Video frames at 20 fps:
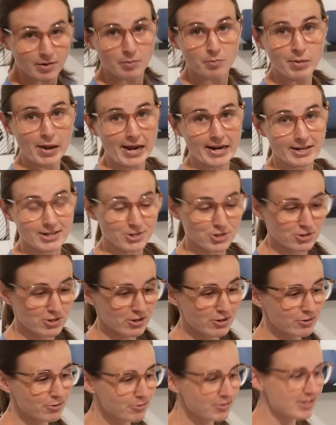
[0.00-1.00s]
package
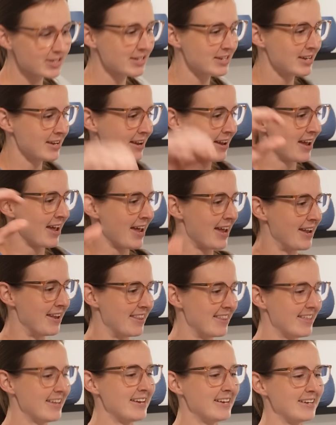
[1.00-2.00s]
those, and
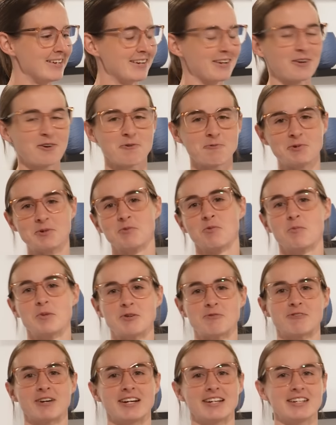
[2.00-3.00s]
then we will
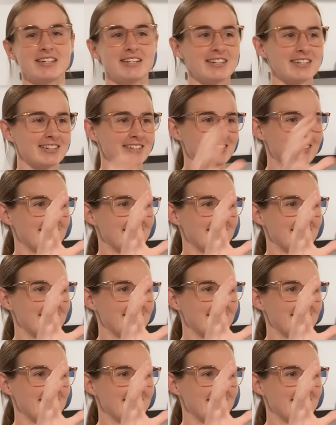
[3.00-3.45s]
be ready